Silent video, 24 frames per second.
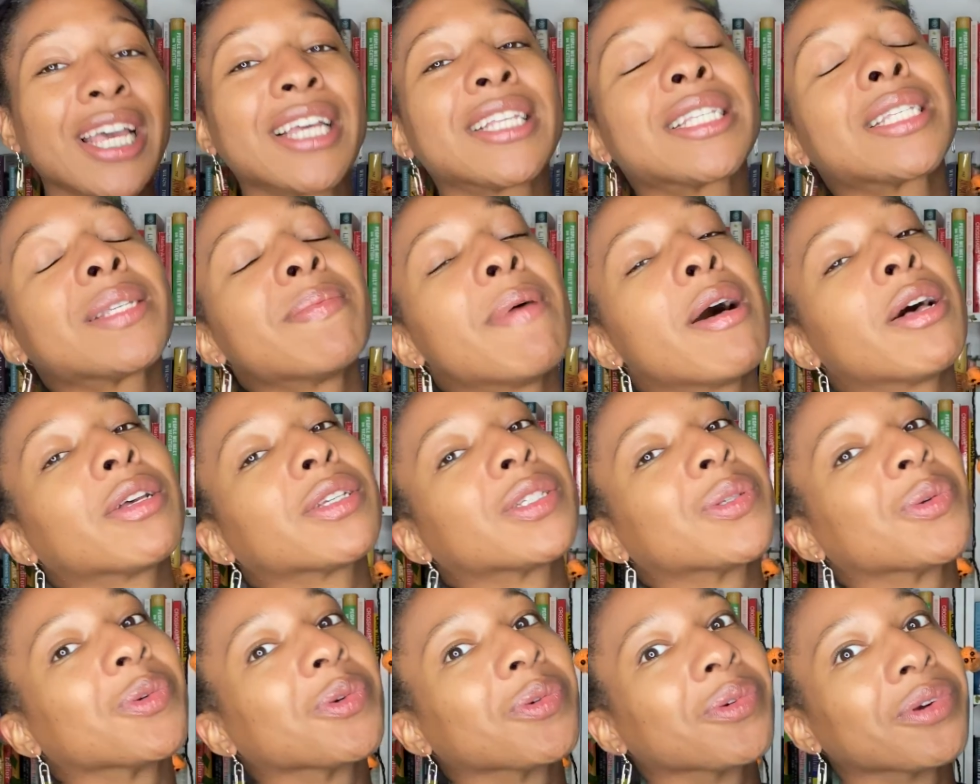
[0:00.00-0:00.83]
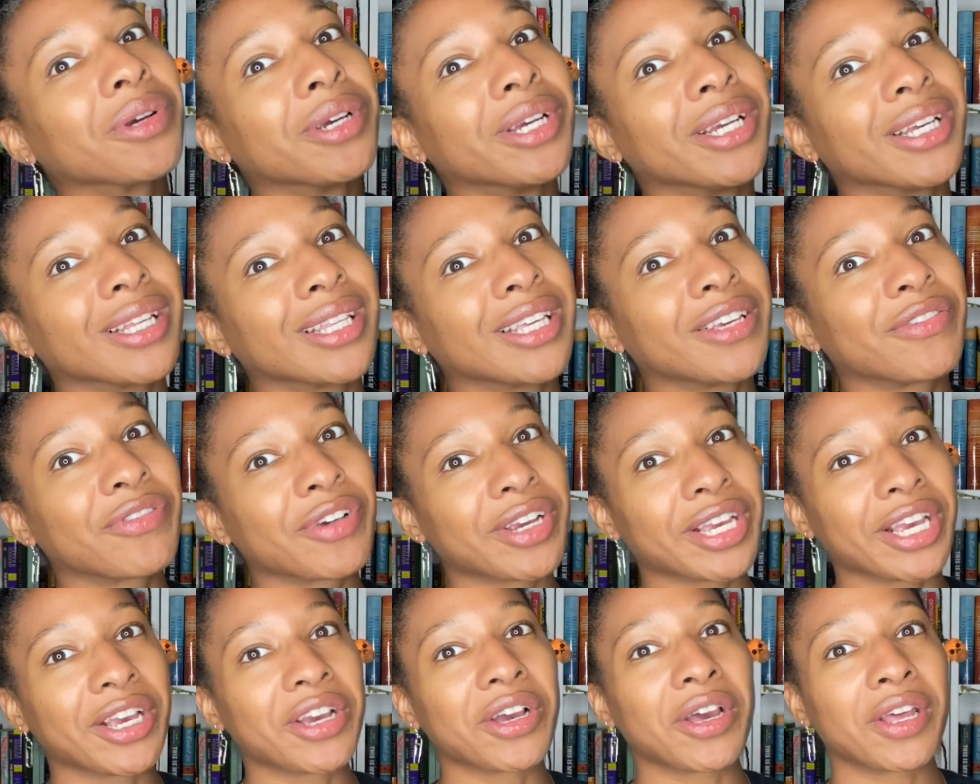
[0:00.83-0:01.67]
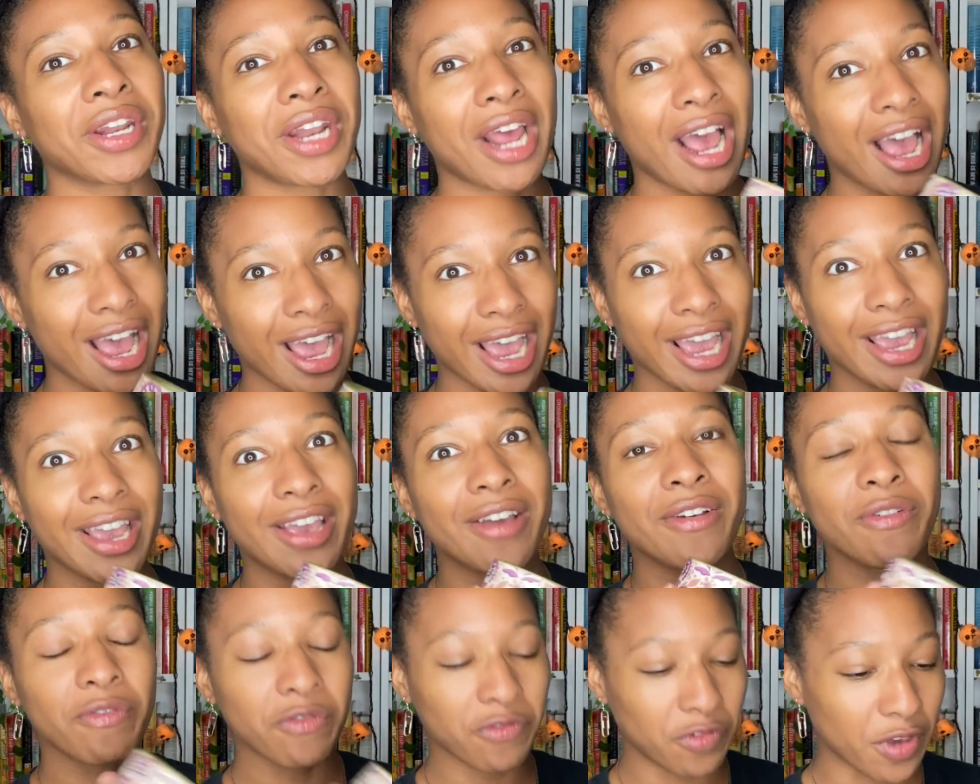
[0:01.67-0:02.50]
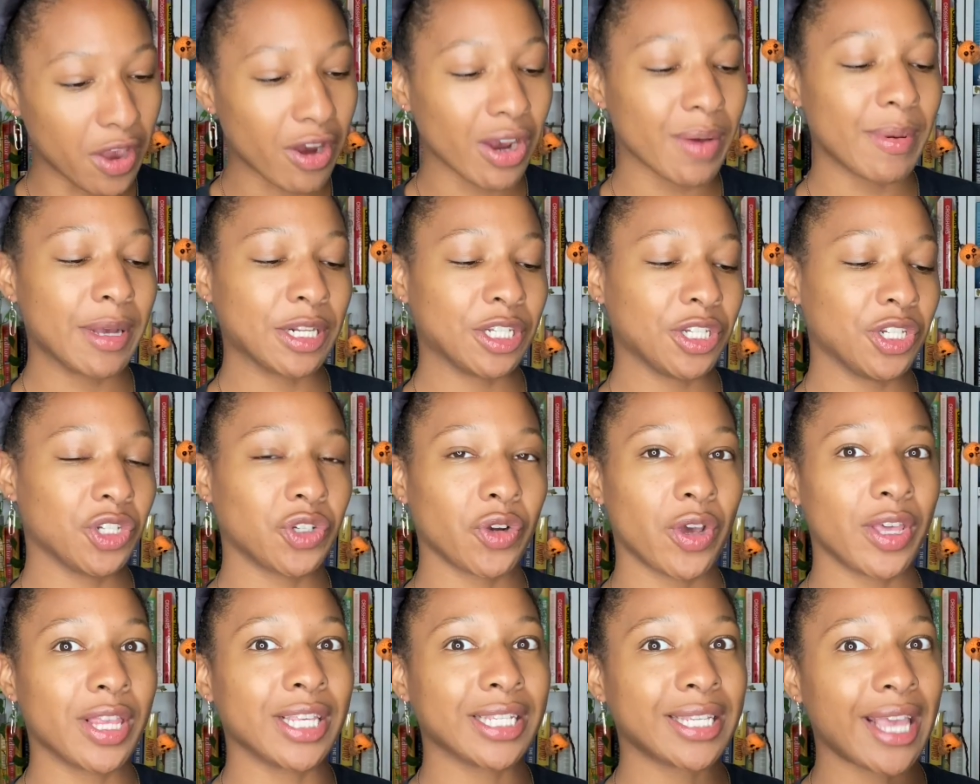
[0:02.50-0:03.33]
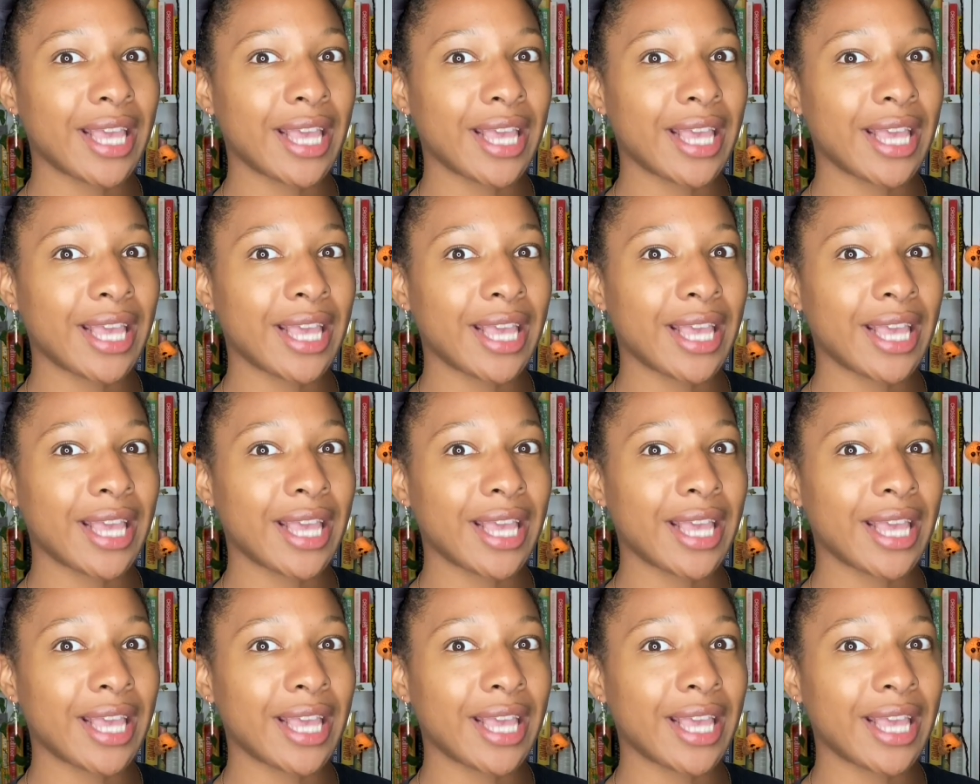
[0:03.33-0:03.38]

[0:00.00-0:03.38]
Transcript: It smells really freaking good. I very much enjoyed this